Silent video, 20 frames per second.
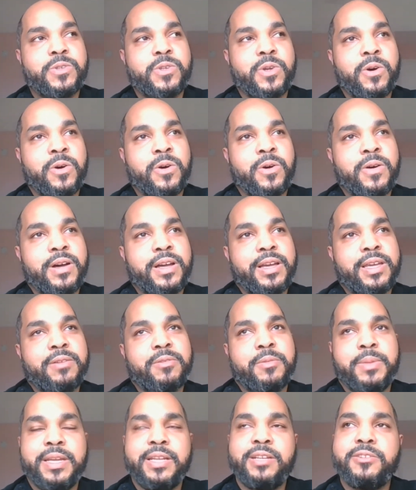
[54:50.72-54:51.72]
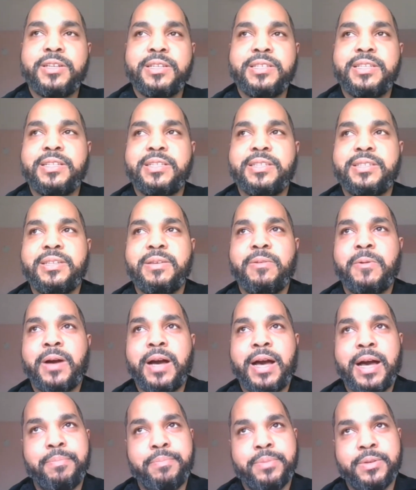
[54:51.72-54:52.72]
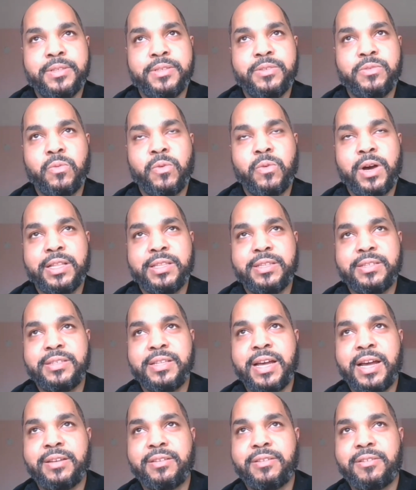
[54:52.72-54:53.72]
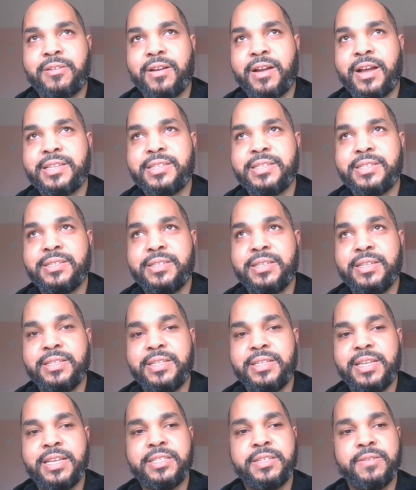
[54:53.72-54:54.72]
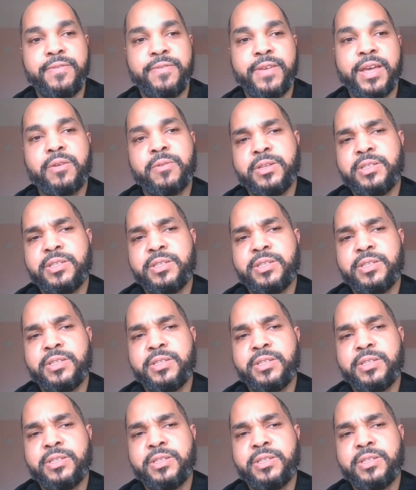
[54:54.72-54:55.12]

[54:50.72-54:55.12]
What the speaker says: So it would be interesting to see what happens once that cross listing takes effect,